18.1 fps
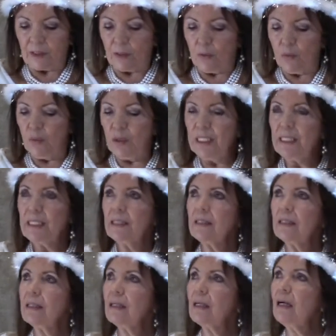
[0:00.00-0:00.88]
We
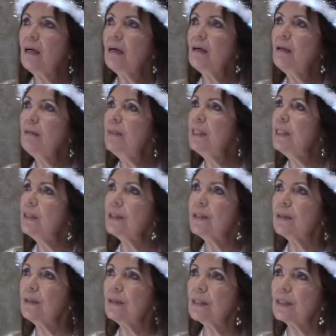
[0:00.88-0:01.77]
didn't come
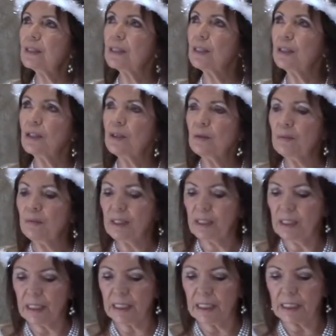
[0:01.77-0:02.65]
into this
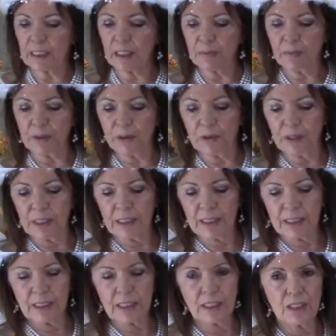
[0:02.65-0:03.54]
human
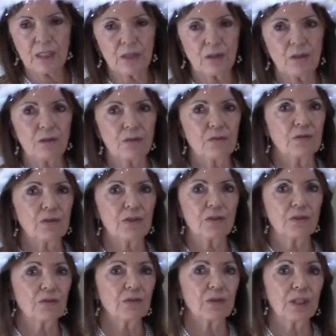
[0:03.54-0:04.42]
experience to
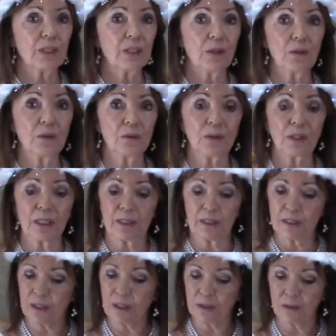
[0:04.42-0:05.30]
fearfully hold on
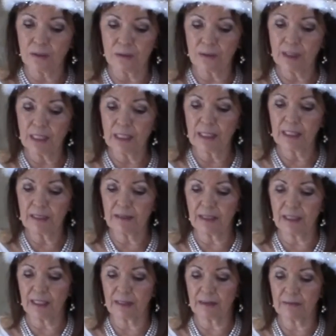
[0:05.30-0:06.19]
to
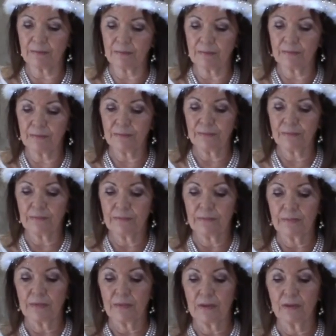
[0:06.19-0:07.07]
anything
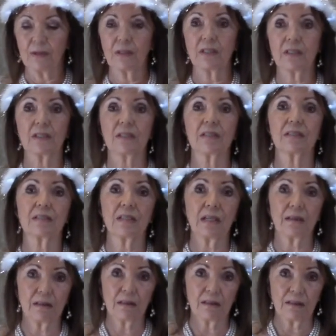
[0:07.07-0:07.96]
or to suck
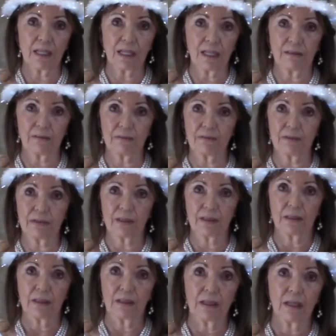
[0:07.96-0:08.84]
the life
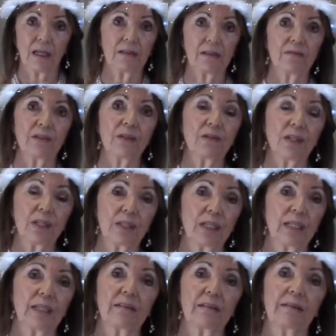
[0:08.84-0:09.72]
out of
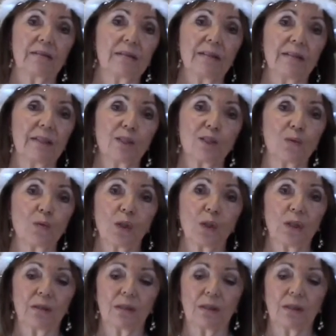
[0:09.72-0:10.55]
everything in this world.